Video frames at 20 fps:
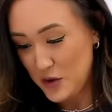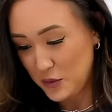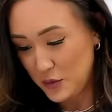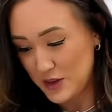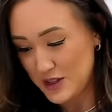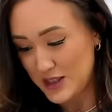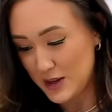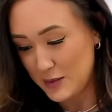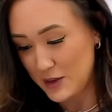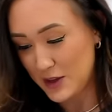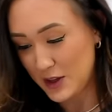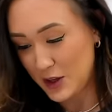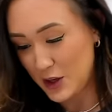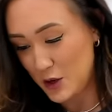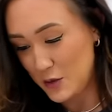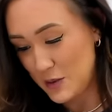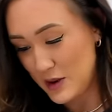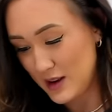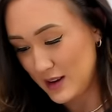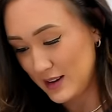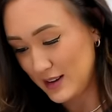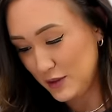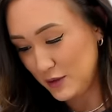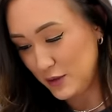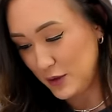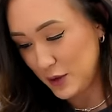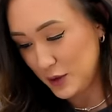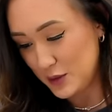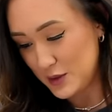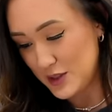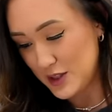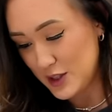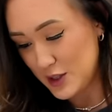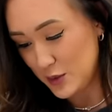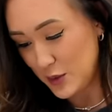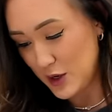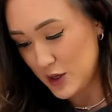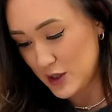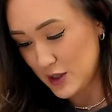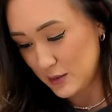with some of the human food
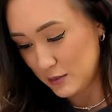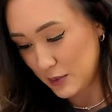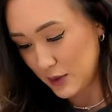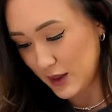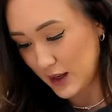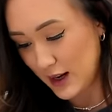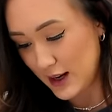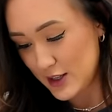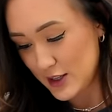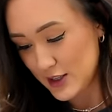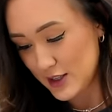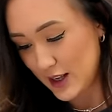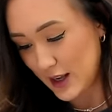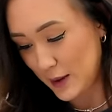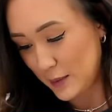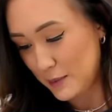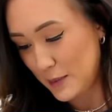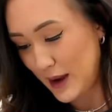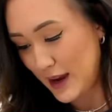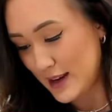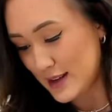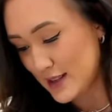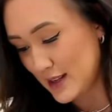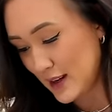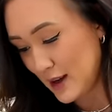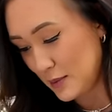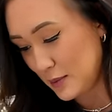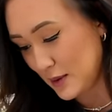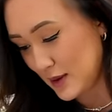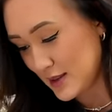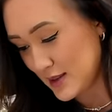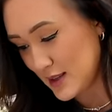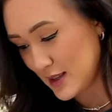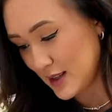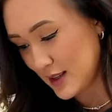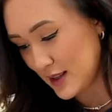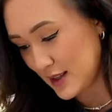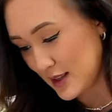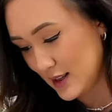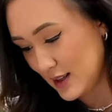situation, but then I just like paint it up into
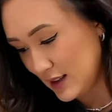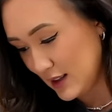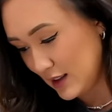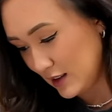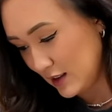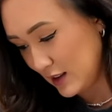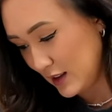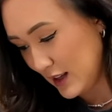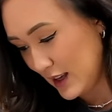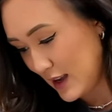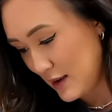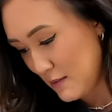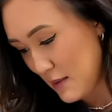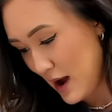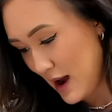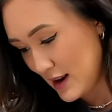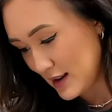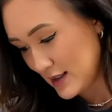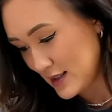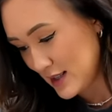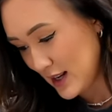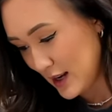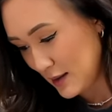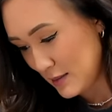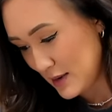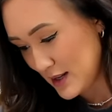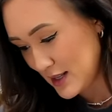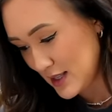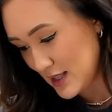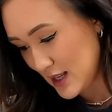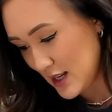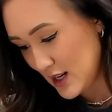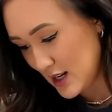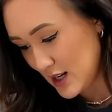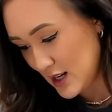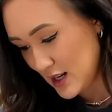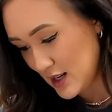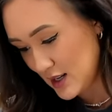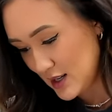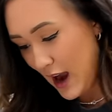the little licky mat segments
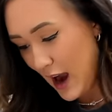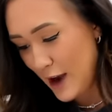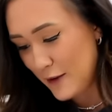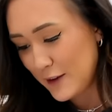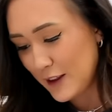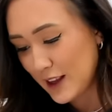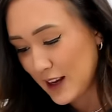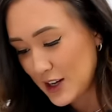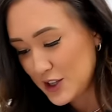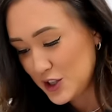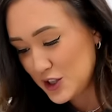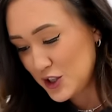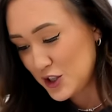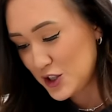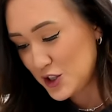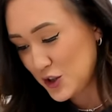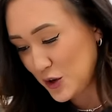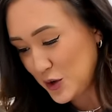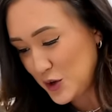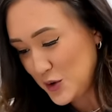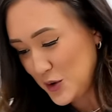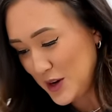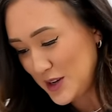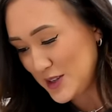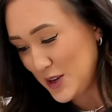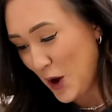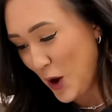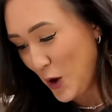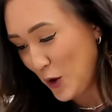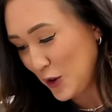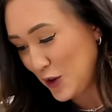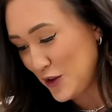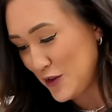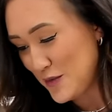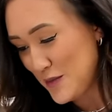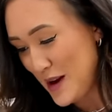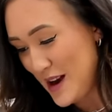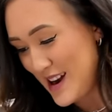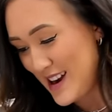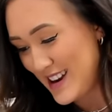here. I feel like I should just show you guys all of
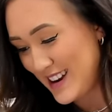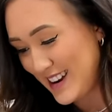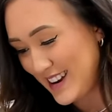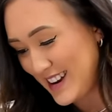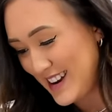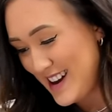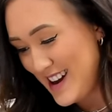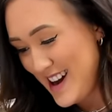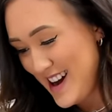my